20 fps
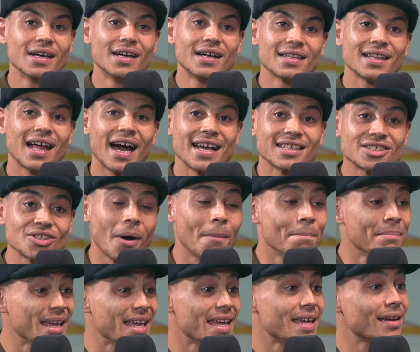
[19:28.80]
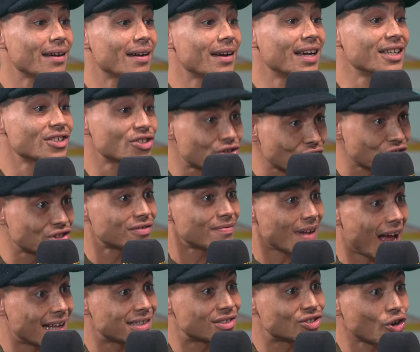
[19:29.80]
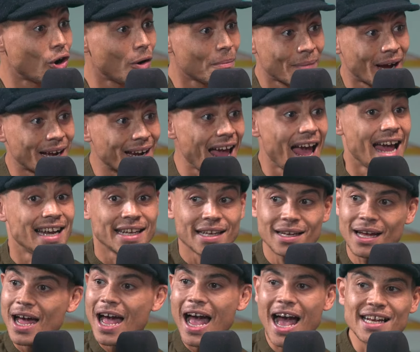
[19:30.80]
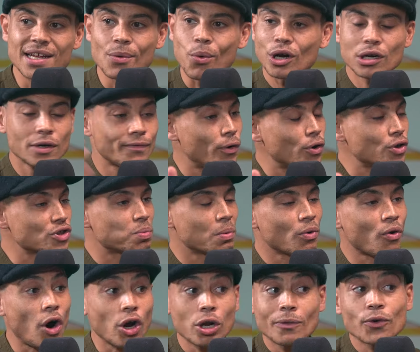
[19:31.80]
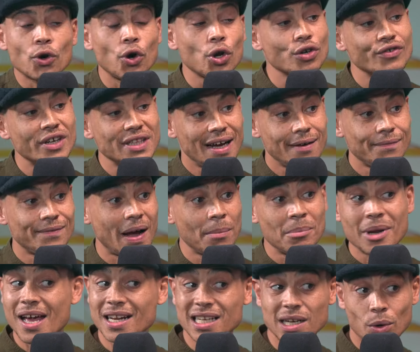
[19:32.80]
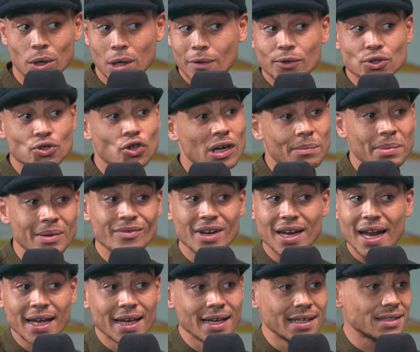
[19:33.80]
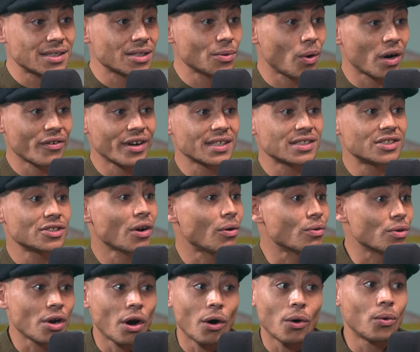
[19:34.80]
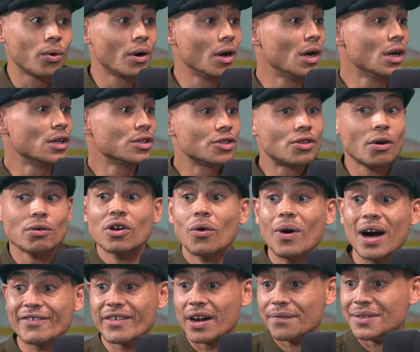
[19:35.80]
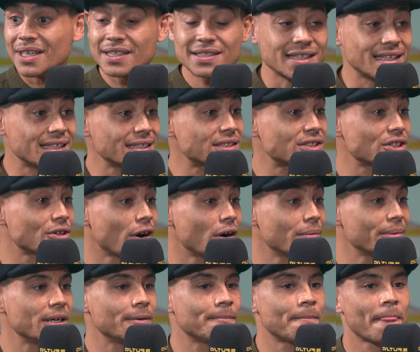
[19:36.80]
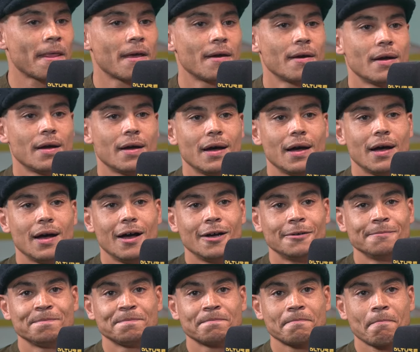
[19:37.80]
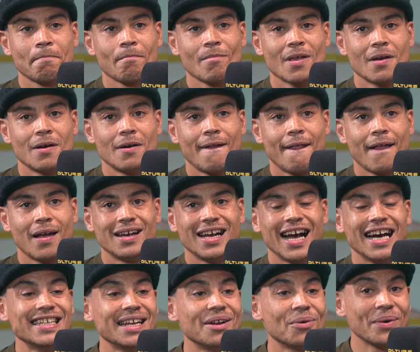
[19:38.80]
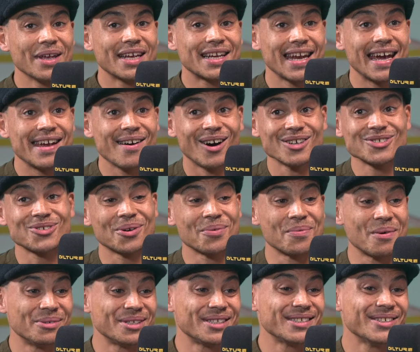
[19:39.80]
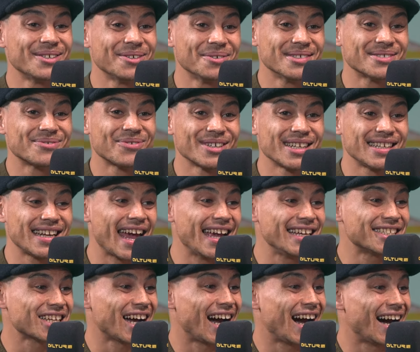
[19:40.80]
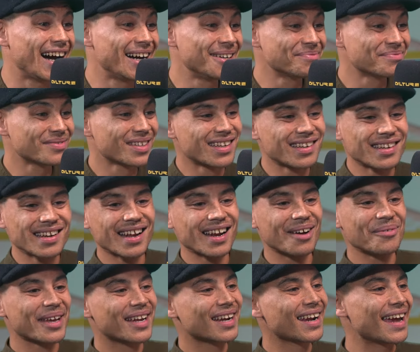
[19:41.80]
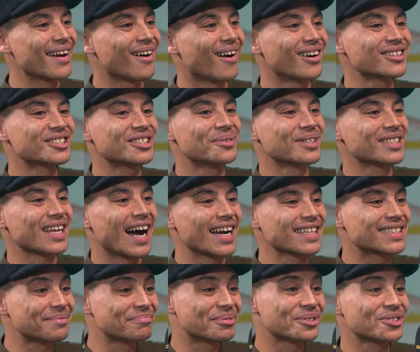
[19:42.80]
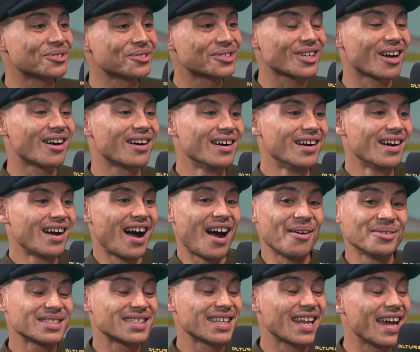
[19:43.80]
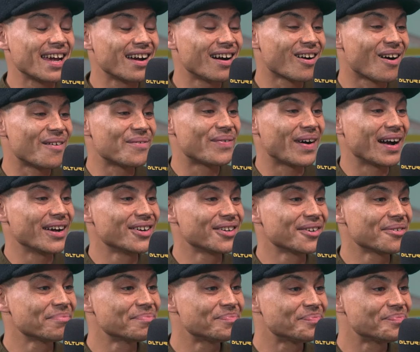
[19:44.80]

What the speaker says: Like, it's not me. It's just heads up, man. Any one of us, we're all of colour in that family. Any one of us could have been related to Waris. You don't know our ethnicities. Do you know what I mean? And then a week later, so the woman who was running HR A week later, she was acting producer. I was late. I got fired.